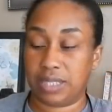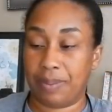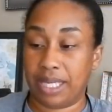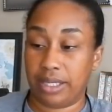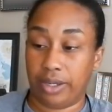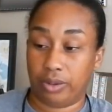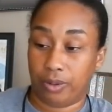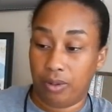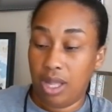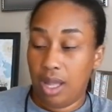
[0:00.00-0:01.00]
spend
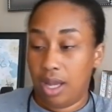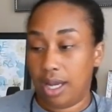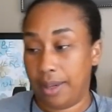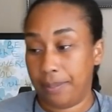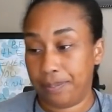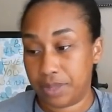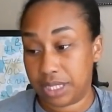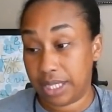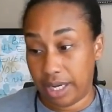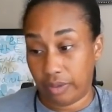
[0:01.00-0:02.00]
deal
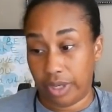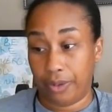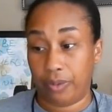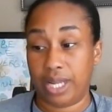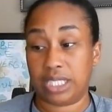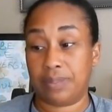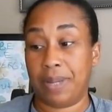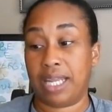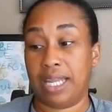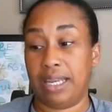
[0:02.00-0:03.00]
scenario is
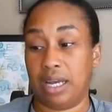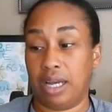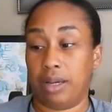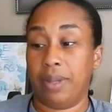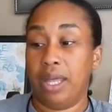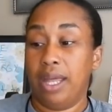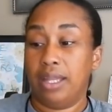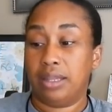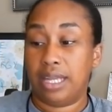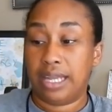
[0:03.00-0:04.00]
picking up
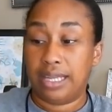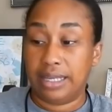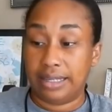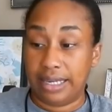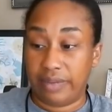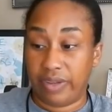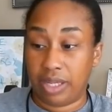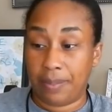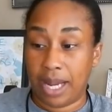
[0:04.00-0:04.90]
the Nivea